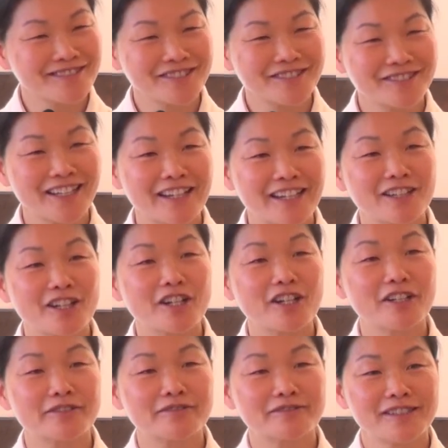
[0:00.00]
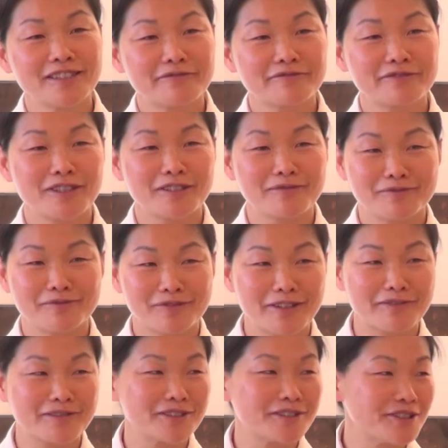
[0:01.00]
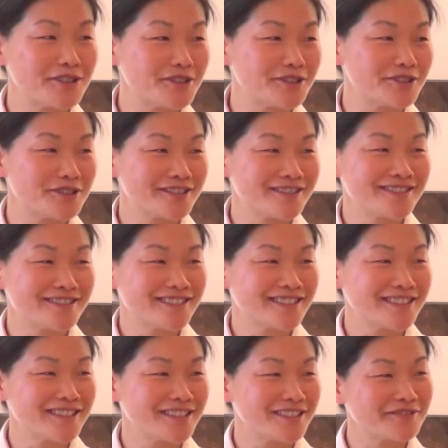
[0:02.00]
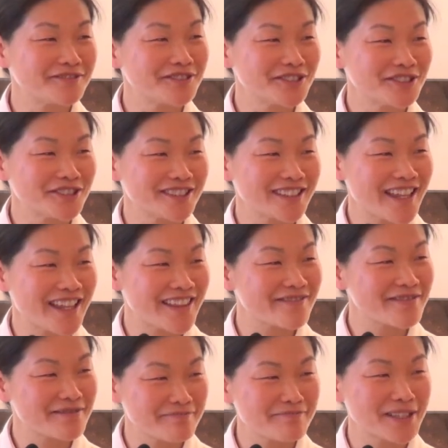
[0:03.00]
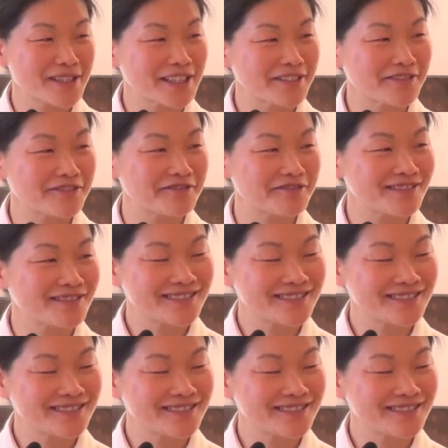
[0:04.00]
you can learn from Reverend Yu in the future, I believe.